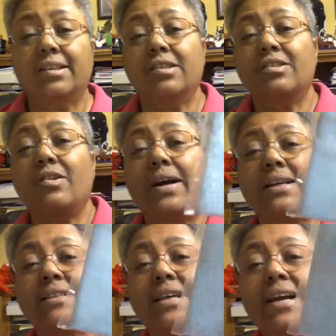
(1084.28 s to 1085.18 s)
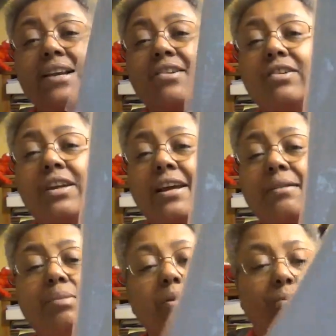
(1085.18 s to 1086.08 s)
So I decided on a light
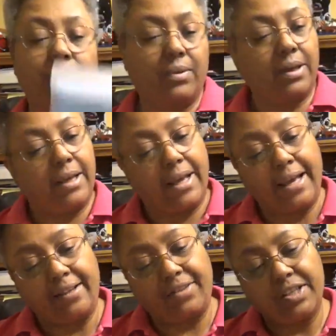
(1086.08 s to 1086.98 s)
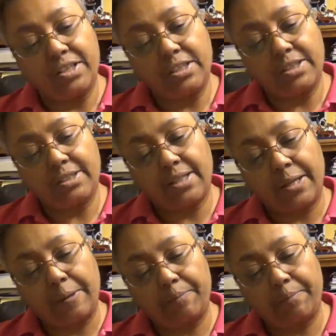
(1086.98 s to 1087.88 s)
blue. And this is
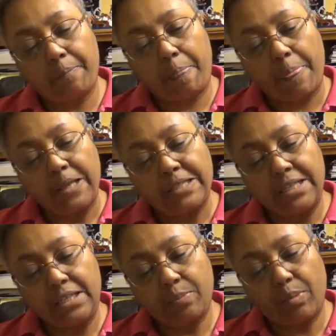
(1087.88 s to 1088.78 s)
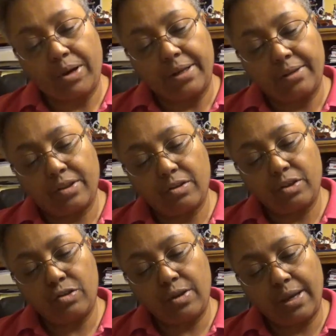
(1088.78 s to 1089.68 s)
Sea Spray,
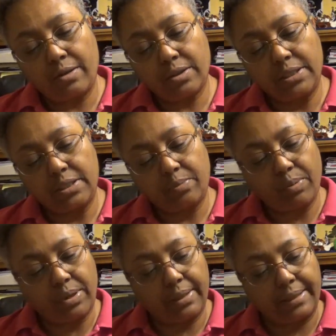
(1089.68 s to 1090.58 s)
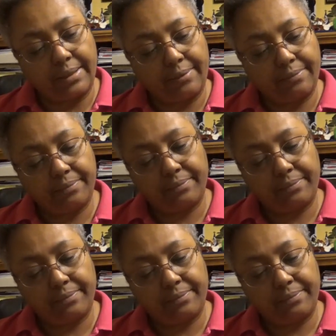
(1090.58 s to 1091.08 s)
32 count Sea Spray linen.